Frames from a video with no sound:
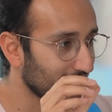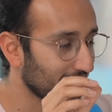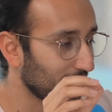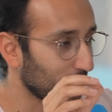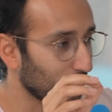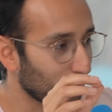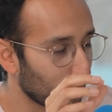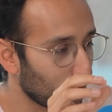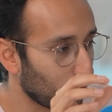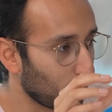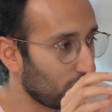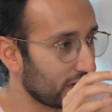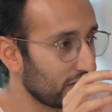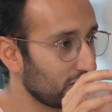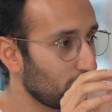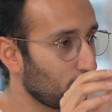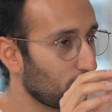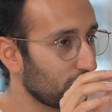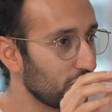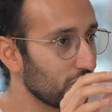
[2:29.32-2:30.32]
when
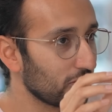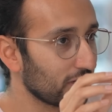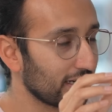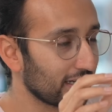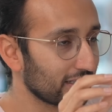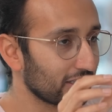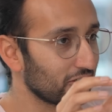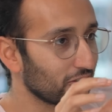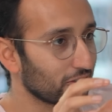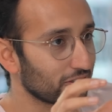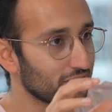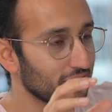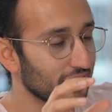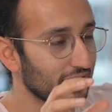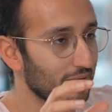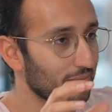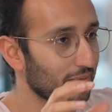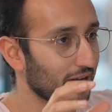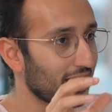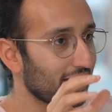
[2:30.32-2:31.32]
you when you connect the dots
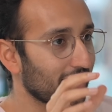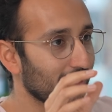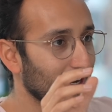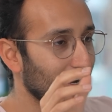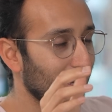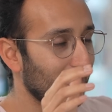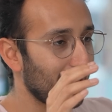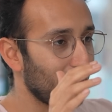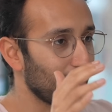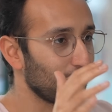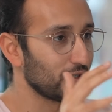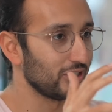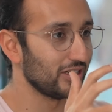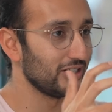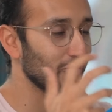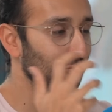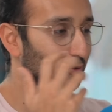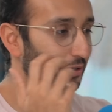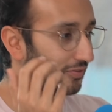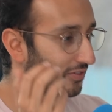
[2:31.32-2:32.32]
looking back how
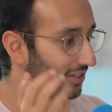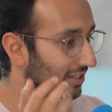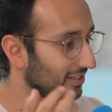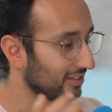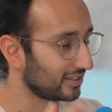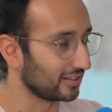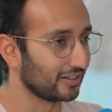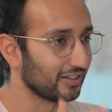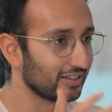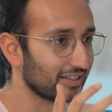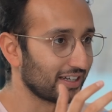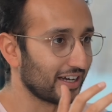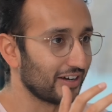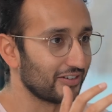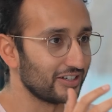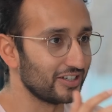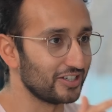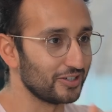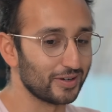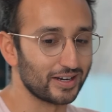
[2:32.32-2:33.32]
did all of this start
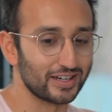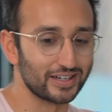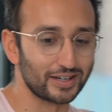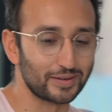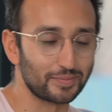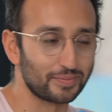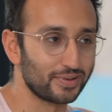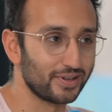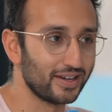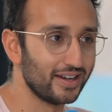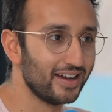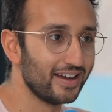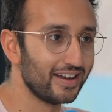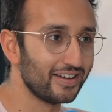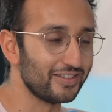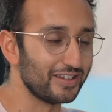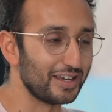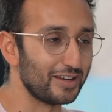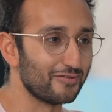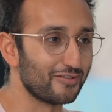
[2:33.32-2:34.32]
how did you end up
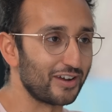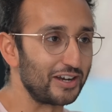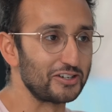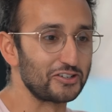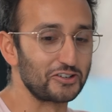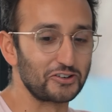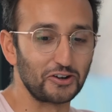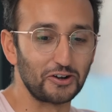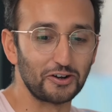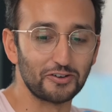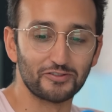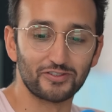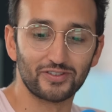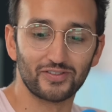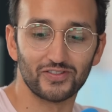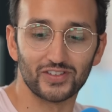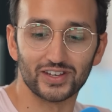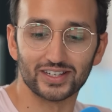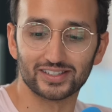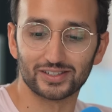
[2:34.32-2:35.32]
the inventor of
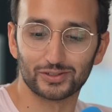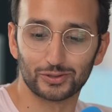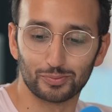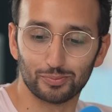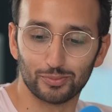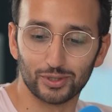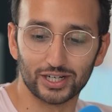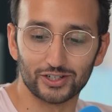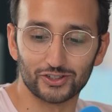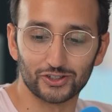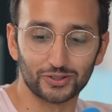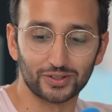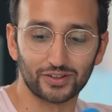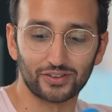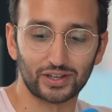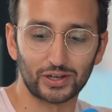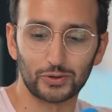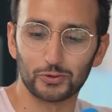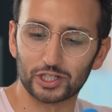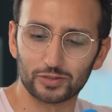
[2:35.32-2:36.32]
this bullet journal
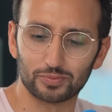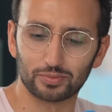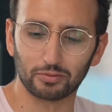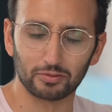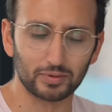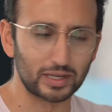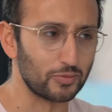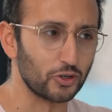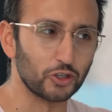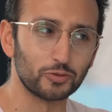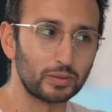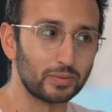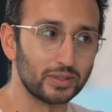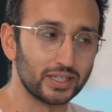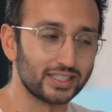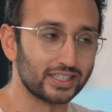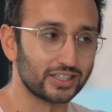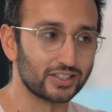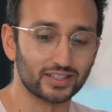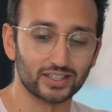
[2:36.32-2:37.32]
thing which probably most people
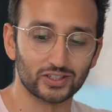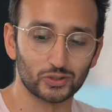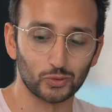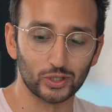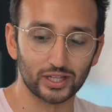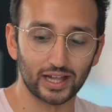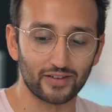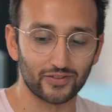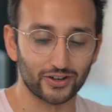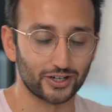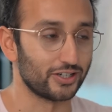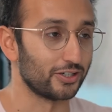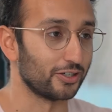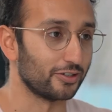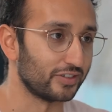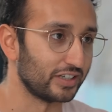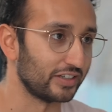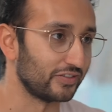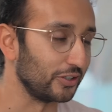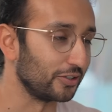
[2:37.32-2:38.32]
listening to this will have heard
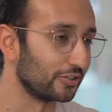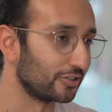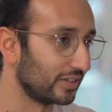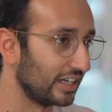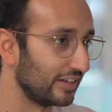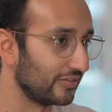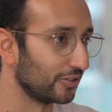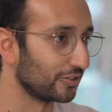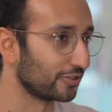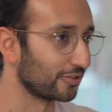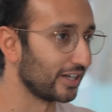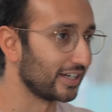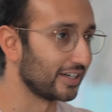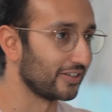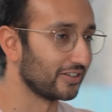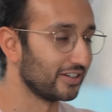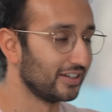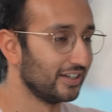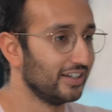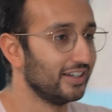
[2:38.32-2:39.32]
of if not if not tried out